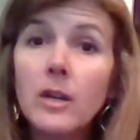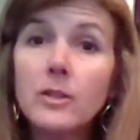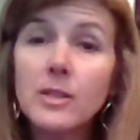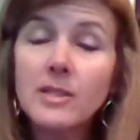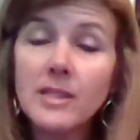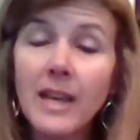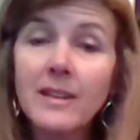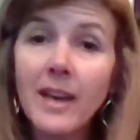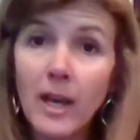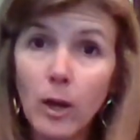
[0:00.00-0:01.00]
to send
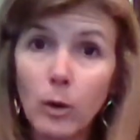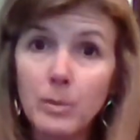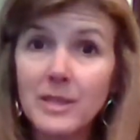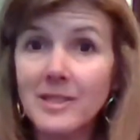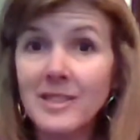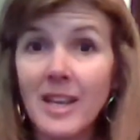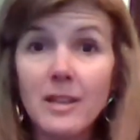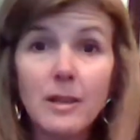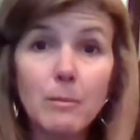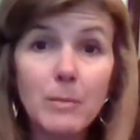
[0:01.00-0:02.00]
help, to
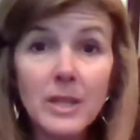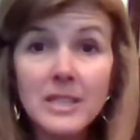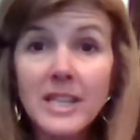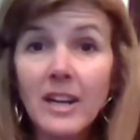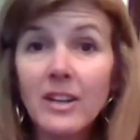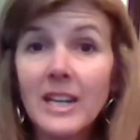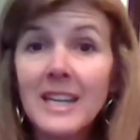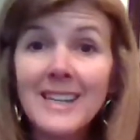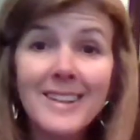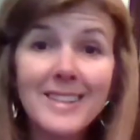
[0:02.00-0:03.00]
send military,
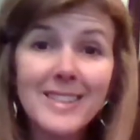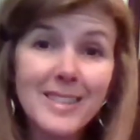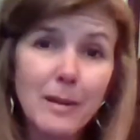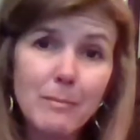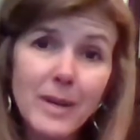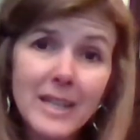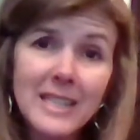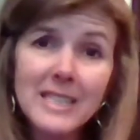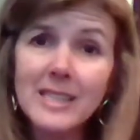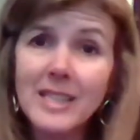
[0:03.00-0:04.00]
to send
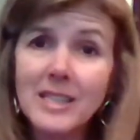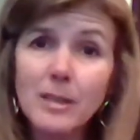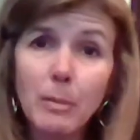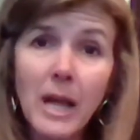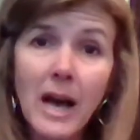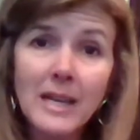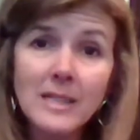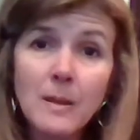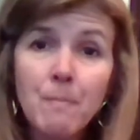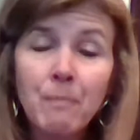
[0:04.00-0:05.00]
money, to send supplies.